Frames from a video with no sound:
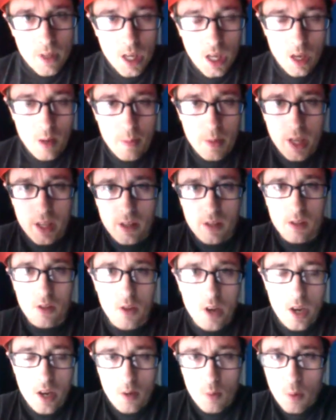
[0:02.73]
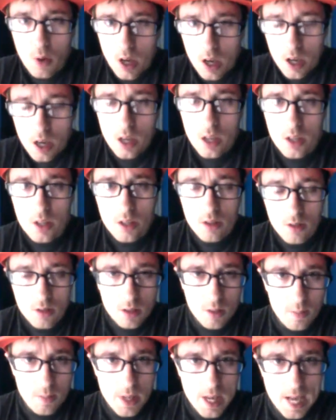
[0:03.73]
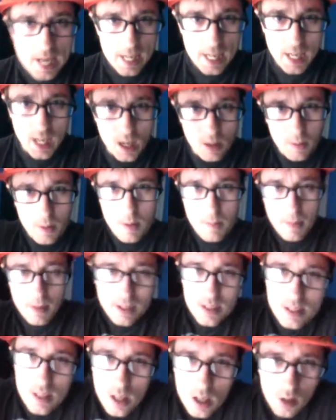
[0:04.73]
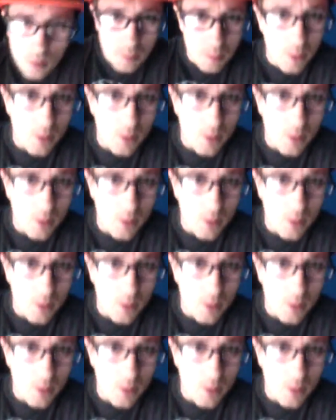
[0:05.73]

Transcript: Everybody CrazyWyatt on YouTube.com got my South